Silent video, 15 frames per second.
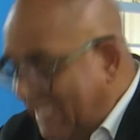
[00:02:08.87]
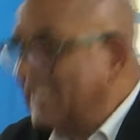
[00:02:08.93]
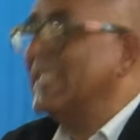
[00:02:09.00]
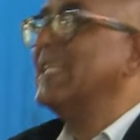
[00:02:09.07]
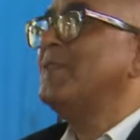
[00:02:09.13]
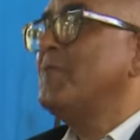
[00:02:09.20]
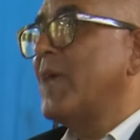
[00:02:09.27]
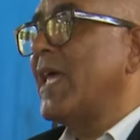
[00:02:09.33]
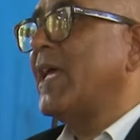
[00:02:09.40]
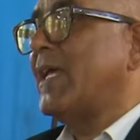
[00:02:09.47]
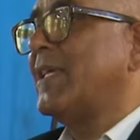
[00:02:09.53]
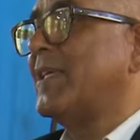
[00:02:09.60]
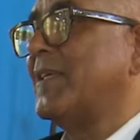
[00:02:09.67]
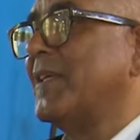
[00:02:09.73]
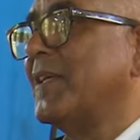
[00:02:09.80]
And he did
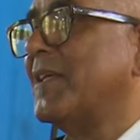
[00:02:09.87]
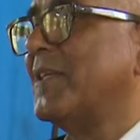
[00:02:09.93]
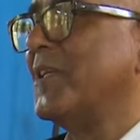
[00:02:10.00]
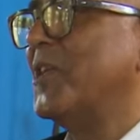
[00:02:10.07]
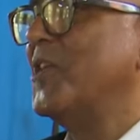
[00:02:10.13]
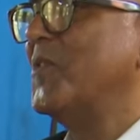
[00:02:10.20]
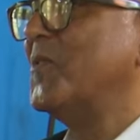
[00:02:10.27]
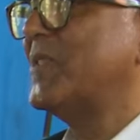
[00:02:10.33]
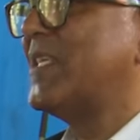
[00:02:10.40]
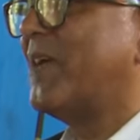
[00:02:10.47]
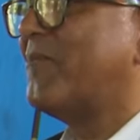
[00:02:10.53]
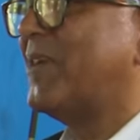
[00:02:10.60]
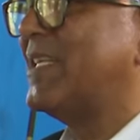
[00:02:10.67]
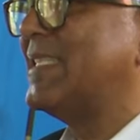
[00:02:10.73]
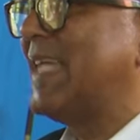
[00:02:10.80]
make the
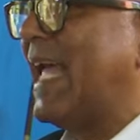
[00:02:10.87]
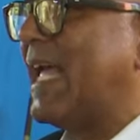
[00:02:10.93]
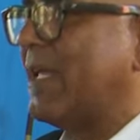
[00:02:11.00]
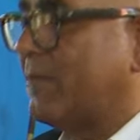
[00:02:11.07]
news several